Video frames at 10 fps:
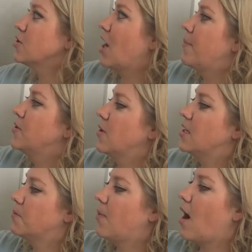A trapezoid
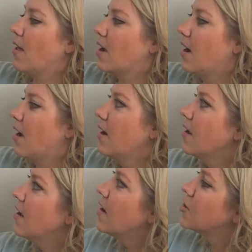is a polygon,
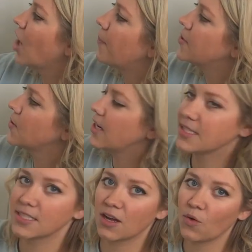trapezoid
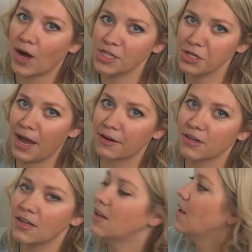is a
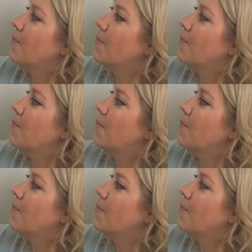quadrilateral,